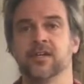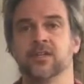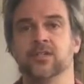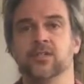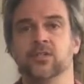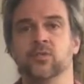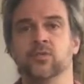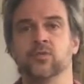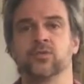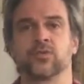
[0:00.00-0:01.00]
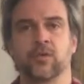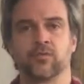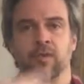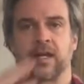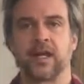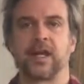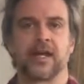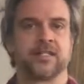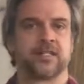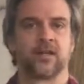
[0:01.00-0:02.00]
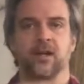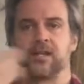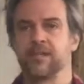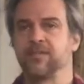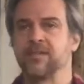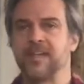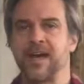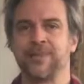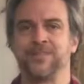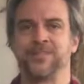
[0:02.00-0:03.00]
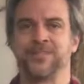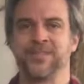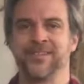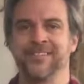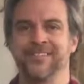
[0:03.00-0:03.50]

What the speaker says: to sort of recognize that there are different times to